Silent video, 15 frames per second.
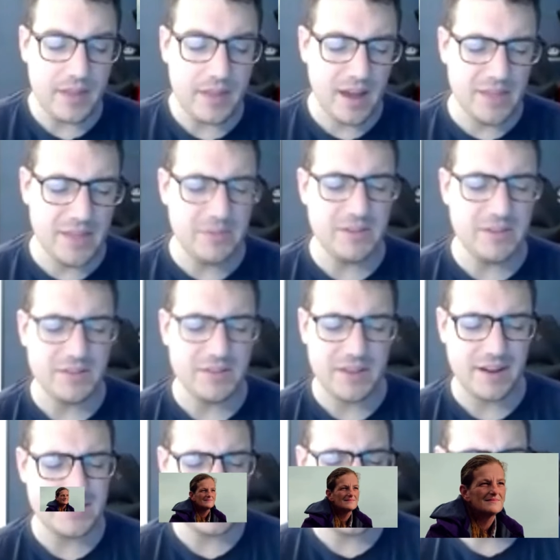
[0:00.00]
And then we saw
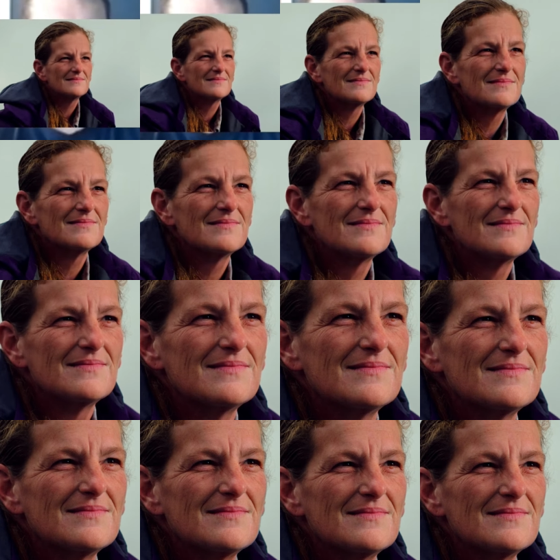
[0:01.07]
Sarah. Sarah was kind of brief.
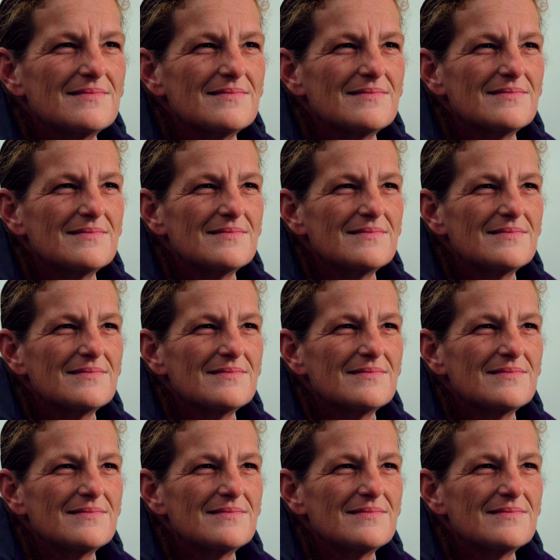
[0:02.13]
She was
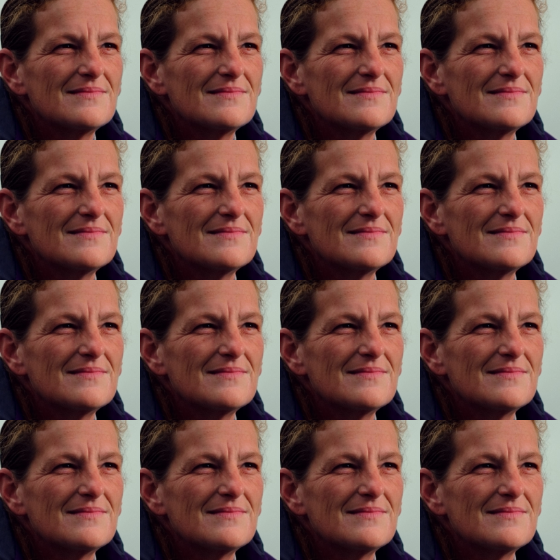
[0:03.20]
making flour.
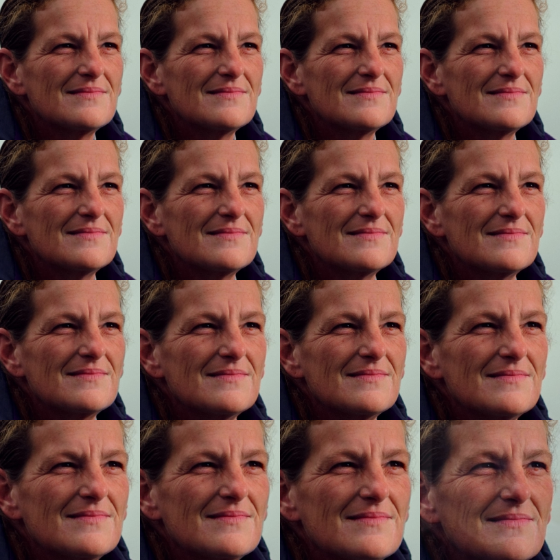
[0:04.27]
I think like the
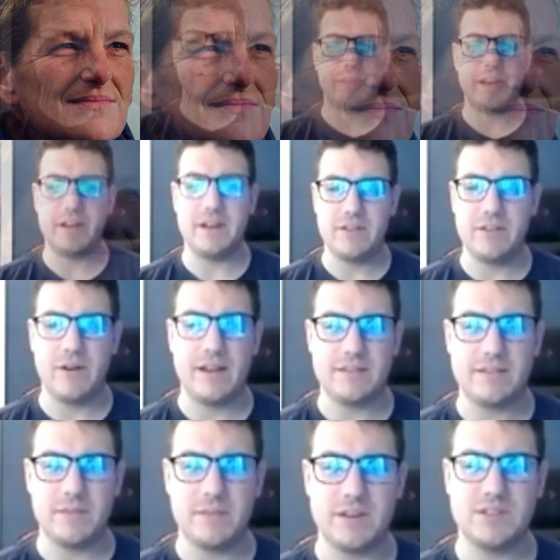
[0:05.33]
flour she made here though
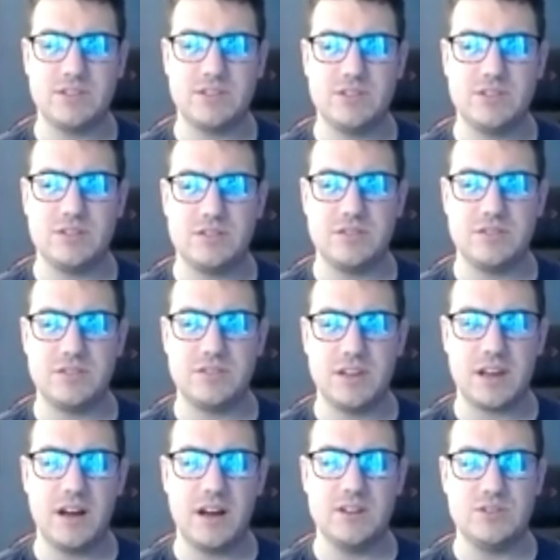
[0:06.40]
had some
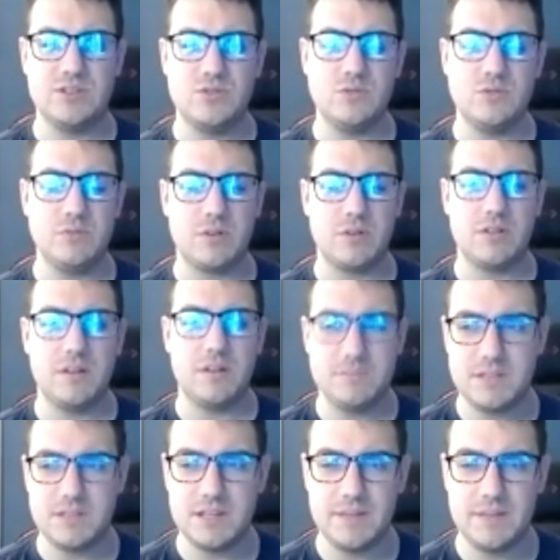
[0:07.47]
like unchewable
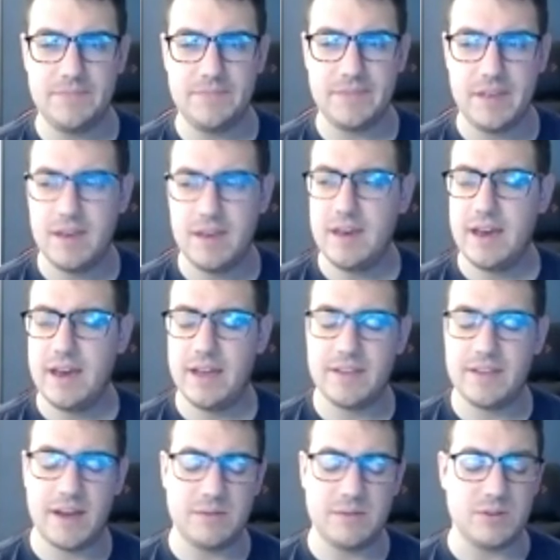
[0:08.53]
clumps in it
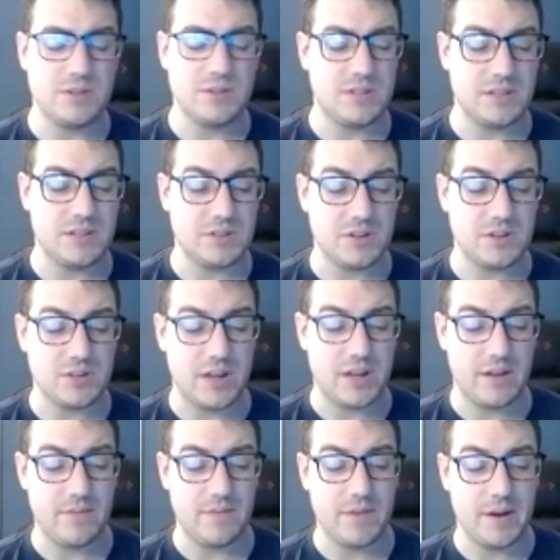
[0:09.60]
at times. So she said she's going to
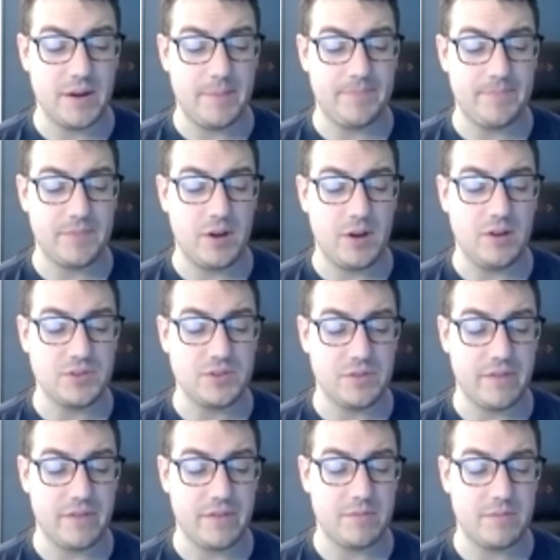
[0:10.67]
try to
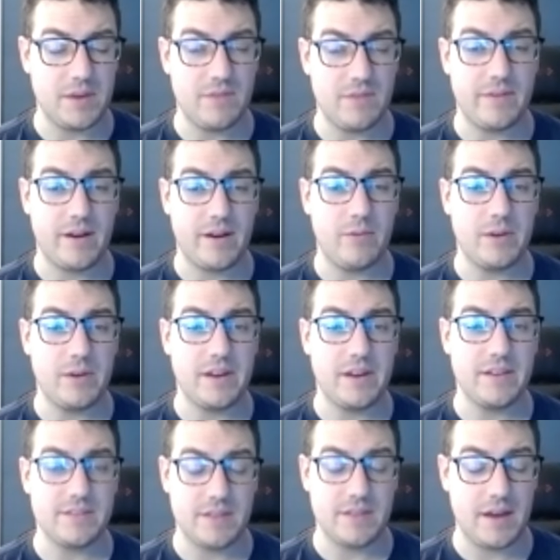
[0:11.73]
alter the recipe and figure out what it
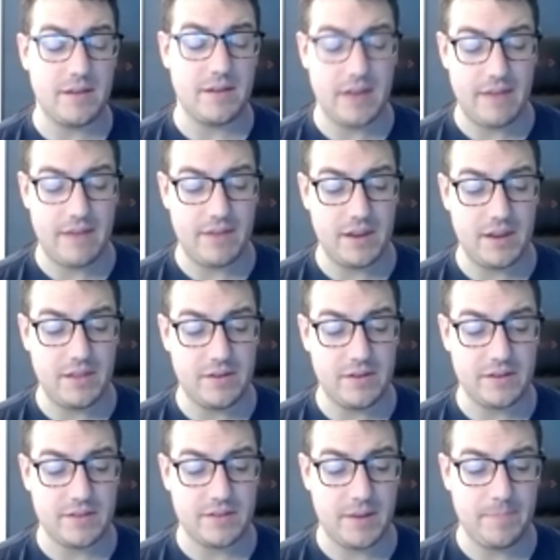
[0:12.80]
is and not have that in there
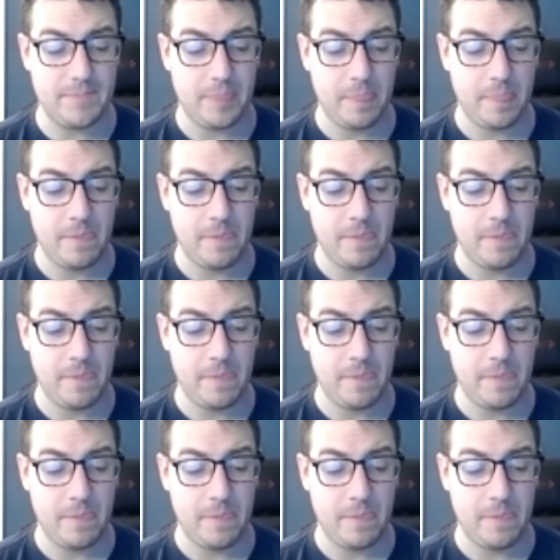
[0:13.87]
next time.